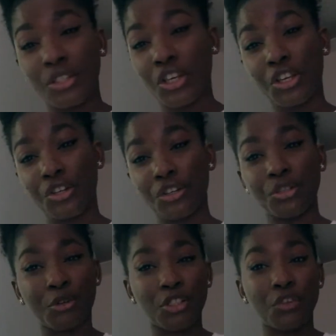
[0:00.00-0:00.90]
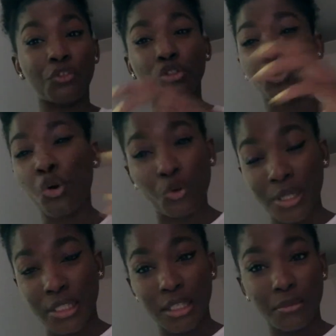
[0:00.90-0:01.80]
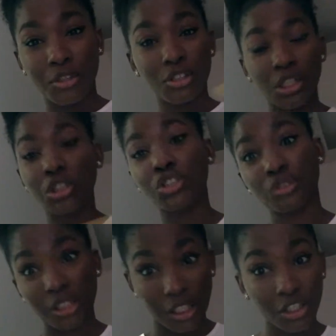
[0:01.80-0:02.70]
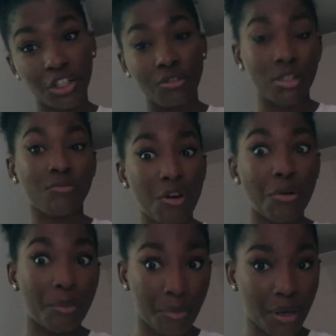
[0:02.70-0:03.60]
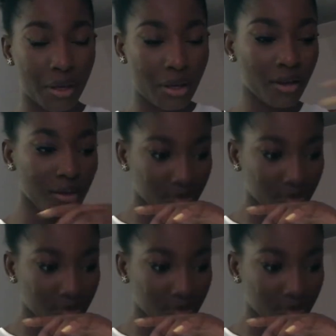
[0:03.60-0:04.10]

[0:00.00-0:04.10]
here because of the tourism industry in here. It's very big.